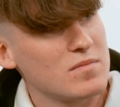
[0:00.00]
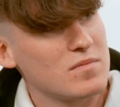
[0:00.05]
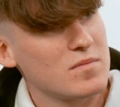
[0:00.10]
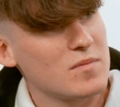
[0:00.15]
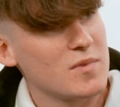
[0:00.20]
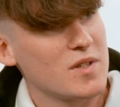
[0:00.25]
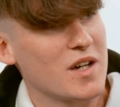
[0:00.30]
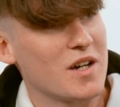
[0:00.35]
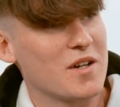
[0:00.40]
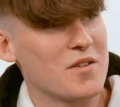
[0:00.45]

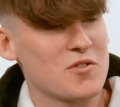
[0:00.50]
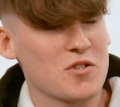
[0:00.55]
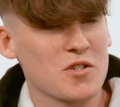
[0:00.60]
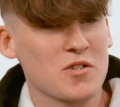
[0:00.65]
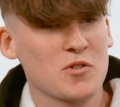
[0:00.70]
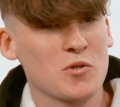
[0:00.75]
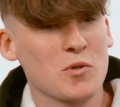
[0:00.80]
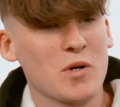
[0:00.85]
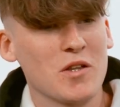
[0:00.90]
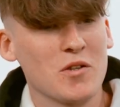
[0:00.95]
Yeah, and
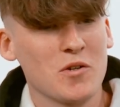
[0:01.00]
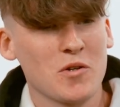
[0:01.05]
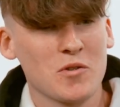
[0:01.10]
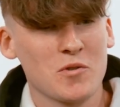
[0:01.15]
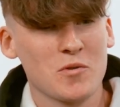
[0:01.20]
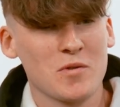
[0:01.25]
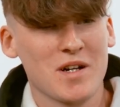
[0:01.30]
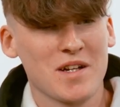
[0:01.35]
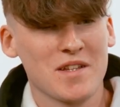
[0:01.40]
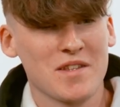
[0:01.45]
just to add on
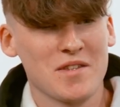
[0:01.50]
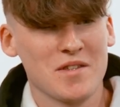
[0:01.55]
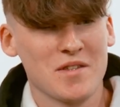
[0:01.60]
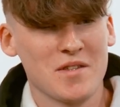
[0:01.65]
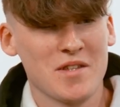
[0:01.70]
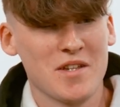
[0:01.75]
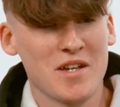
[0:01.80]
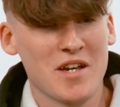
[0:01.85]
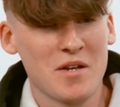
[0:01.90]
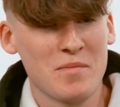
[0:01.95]
to that,
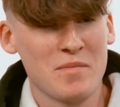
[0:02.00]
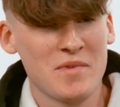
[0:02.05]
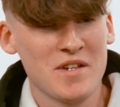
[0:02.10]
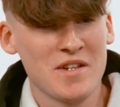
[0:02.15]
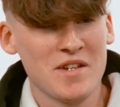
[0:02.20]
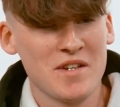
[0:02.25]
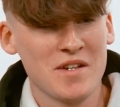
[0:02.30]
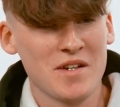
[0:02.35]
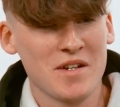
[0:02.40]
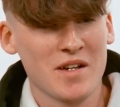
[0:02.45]
the
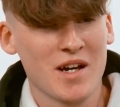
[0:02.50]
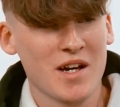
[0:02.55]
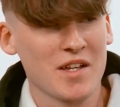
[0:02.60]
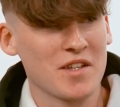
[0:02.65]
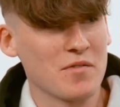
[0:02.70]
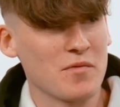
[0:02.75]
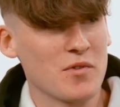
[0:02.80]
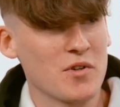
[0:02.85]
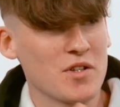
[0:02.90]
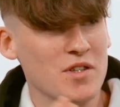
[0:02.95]
IB
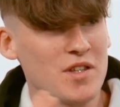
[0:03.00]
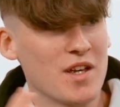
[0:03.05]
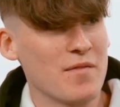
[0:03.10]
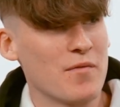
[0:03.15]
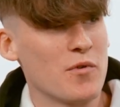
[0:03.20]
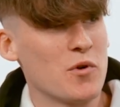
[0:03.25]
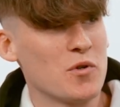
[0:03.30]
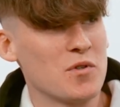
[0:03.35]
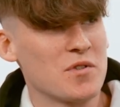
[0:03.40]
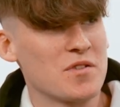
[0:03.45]
has a very
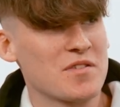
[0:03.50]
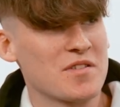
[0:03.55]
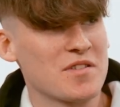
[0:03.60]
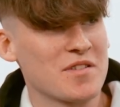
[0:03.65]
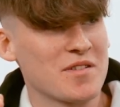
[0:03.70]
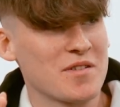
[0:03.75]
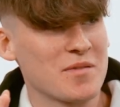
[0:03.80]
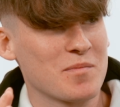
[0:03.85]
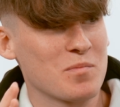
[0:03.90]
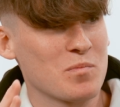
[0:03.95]
diverse
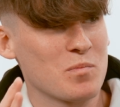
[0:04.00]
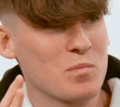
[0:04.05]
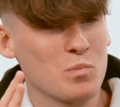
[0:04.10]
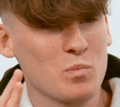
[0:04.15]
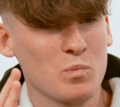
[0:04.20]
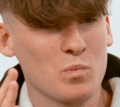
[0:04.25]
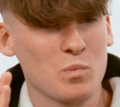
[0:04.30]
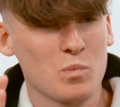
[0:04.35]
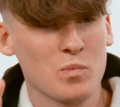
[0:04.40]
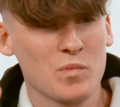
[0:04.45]

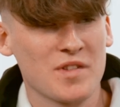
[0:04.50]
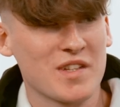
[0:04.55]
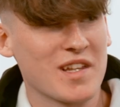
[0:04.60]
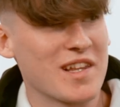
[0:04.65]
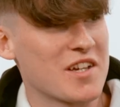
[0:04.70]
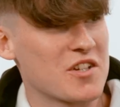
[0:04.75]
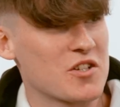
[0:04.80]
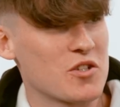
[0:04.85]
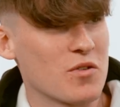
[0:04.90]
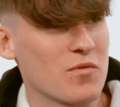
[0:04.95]

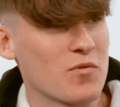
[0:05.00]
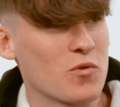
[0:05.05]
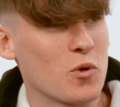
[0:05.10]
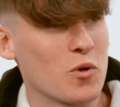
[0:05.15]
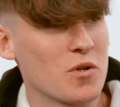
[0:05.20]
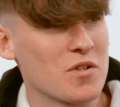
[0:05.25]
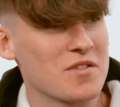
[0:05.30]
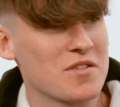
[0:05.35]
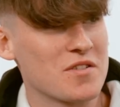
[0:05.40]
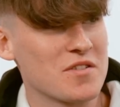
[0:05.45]
selection of
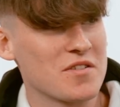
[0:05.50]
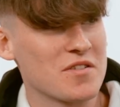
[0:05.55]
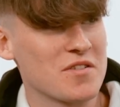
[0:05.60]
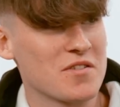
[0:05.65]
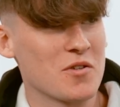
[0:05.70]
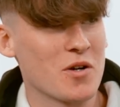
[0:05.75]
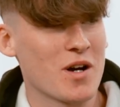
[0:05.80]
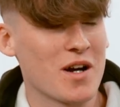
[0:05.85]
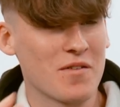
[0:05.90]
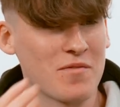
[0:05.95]
courses.
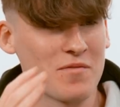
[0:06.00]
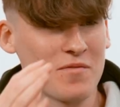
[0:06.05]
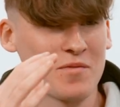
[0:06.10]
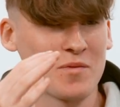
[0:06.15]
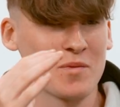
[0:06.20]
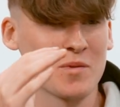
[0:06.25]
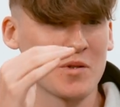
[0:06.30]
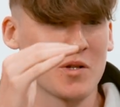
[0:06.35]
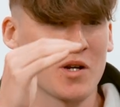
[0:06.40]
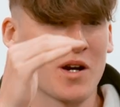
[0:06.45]
You have
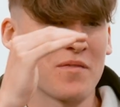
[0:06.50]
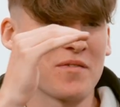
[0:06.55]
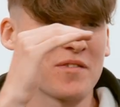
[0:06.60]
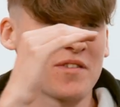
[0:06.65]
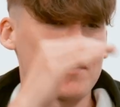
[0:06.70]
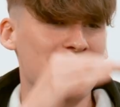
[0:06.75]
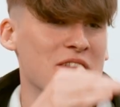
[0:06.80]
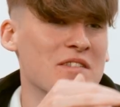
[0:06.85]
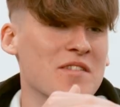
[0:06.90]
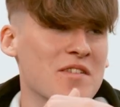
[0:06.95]

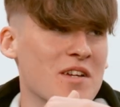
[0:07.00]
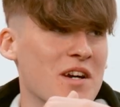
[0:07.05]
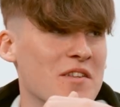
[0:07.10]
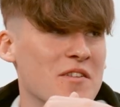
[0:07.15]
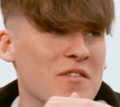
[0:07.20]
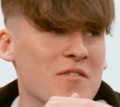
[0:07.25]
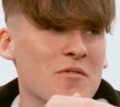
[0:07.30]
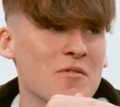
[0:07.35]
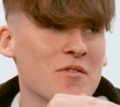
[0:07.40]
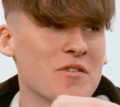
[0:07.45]
6
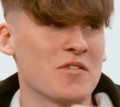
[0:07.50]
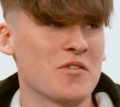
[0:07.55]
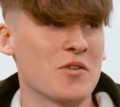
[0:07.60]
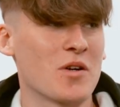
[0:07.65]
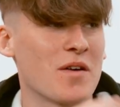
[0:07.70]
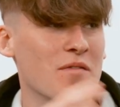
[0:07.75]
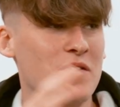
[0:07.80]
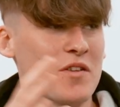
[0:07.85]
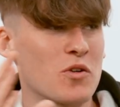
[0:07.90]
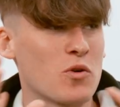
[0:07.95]
categories. You
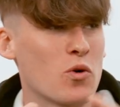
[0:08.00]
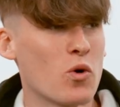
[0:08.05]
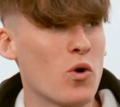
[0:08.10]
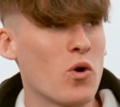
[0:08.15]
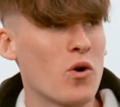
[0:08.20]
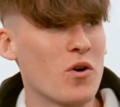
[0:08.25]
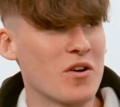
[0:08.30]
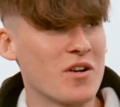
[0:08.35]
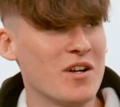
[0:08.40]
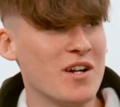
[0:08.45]
have the
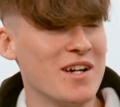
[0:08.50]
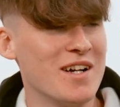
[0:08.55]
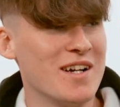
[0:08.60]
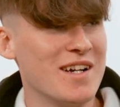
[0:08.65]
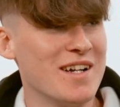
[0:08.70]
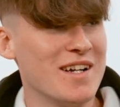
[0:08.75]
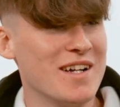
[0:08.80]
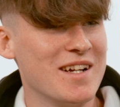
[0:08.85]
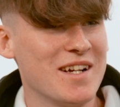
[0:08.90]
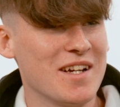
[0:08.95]
core.
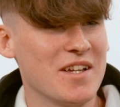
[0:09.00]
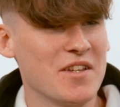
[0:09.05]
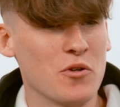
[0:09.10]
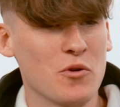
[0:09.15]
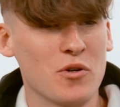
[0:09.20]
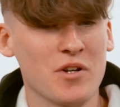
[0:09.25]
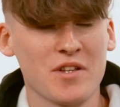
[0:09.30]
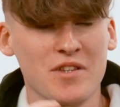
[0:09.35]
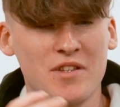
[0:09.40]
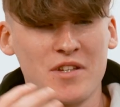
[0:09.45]

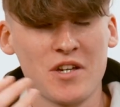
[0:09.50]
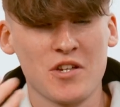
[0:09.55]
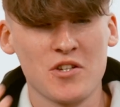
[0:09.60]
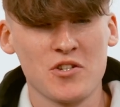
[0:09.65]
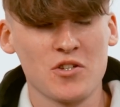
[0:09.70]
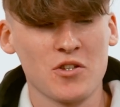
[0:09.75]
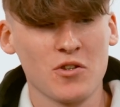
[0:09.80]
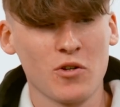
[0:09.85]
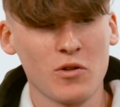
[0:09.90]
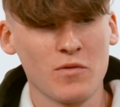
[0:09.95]
You're
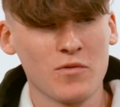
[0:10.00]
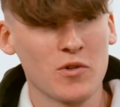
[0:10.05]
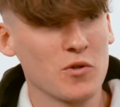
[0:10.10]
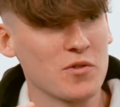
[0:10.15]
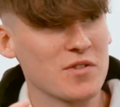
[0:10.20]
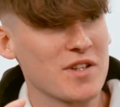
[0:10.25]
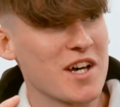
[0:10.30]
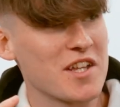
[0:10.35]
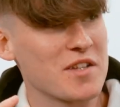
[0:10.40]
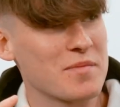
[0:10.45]
engaged in all of
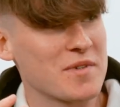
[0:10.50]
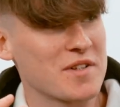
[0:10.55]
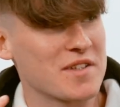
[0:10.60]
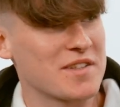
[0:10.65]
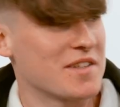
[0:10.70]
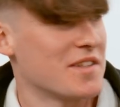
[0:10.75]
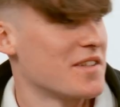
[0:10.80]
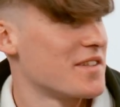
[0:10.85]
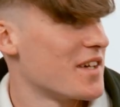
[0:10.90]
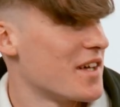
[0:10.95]
those aspects,
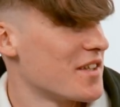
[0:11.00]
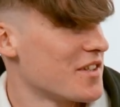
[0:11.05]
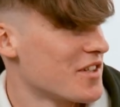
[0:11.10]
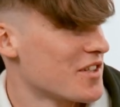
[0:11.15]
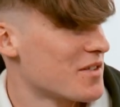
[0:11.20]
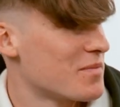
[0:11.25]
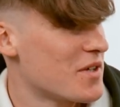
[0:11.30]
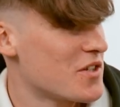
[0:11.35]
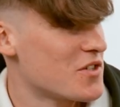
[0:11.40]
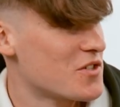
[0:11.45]
and as
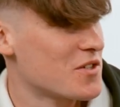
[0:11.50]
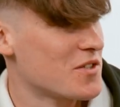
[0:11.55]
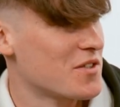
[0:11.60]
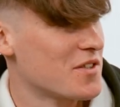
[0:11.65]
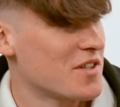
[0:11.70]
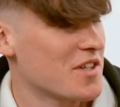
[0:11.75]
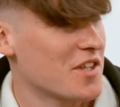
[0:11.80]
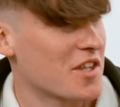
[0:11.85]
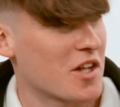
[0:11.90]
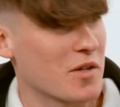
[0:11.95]
Daniel's
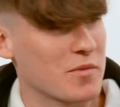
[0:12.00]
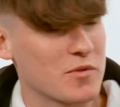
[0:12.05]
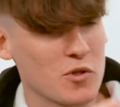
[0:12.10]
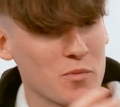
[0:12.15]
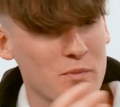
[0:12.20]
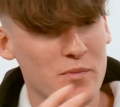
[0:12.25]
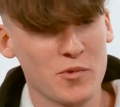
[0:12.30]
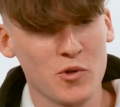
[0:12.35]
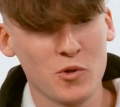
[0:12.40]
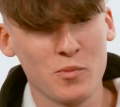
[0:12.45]
mentioned, it helps
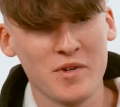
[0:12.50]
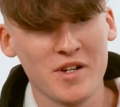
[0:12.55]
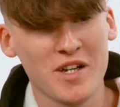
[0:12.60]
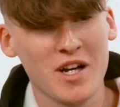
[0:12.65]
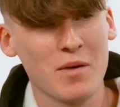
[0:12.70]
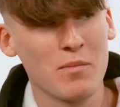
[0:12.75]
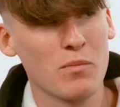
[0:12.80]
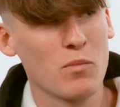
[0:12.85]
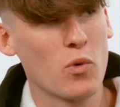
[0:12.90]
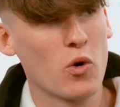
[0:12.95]
you to
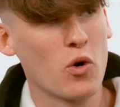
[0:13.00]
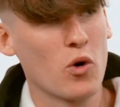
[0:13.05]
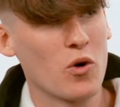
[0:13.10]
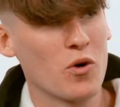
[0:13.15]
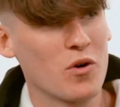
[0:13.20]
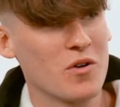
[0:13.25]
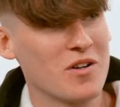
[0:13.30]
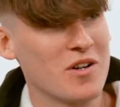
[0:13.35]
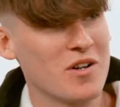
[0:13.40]
become more